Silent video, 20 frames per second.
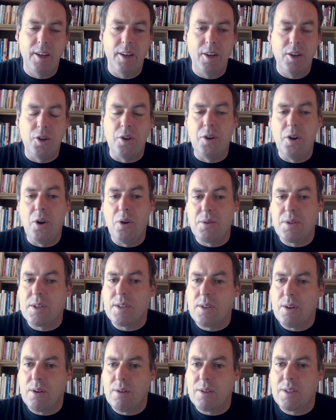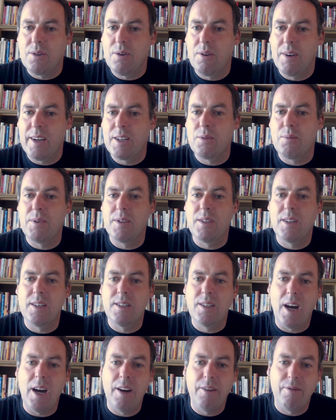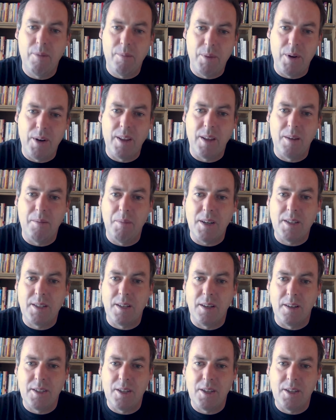Your nose is also linked with the diaphragm breathing muscle.